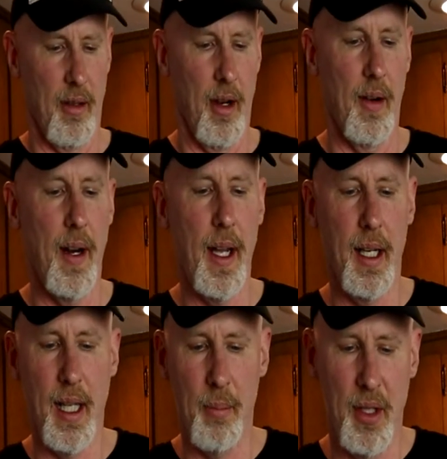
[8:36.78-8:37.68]
All right,
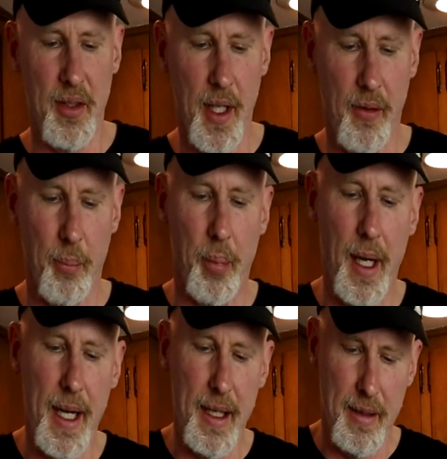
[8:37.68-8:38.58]
I got myself a
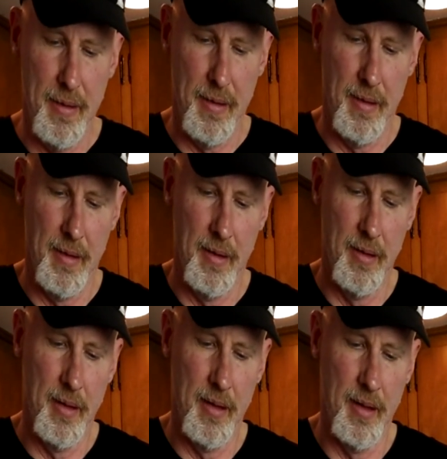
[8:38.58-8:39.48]
bite.
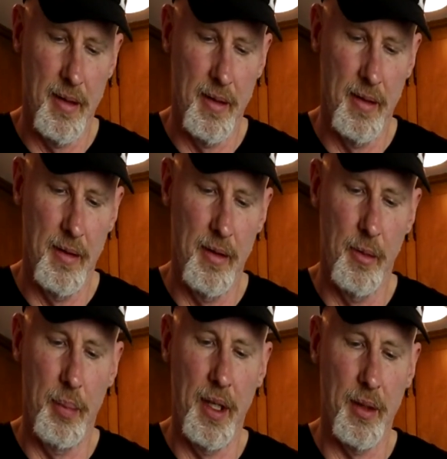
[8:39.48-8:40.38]
A
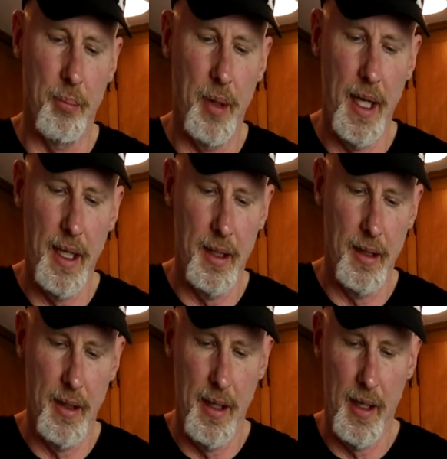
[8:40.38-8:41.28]
little piece of bacon
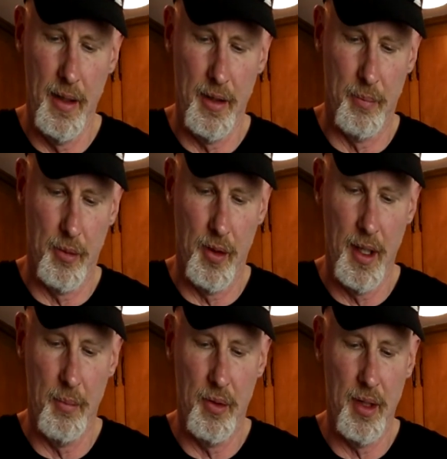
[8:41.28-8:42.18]
in there, some
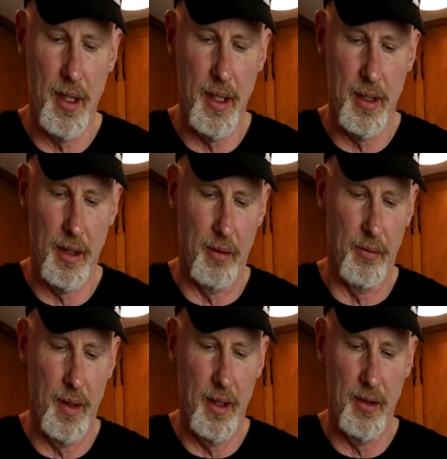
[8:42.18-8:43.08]
cream cheese, and the
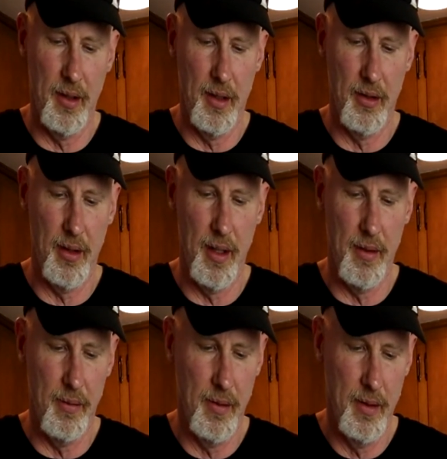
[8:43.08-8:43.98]
venison itself.